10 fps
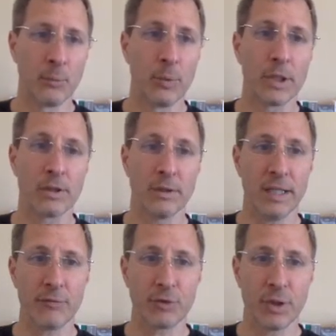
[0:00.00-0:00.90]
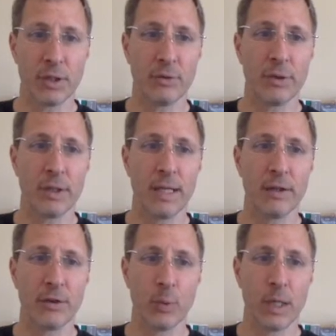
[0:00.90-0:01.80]
We get the left child
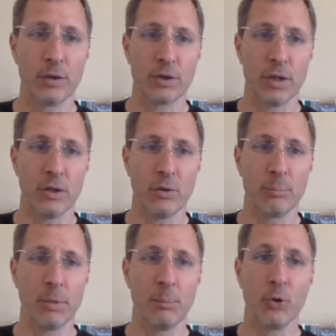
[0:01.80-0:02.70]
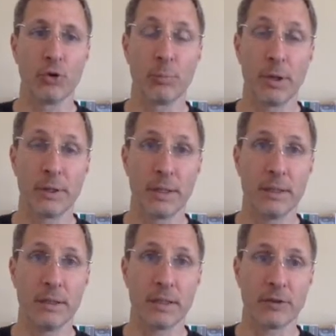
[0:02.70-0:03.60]
and the right child by multiplying the
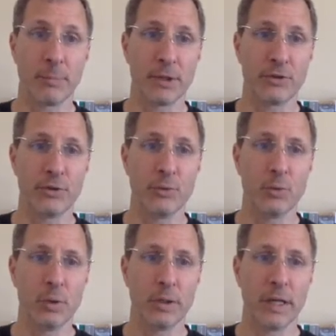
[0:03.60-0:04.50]
index by 2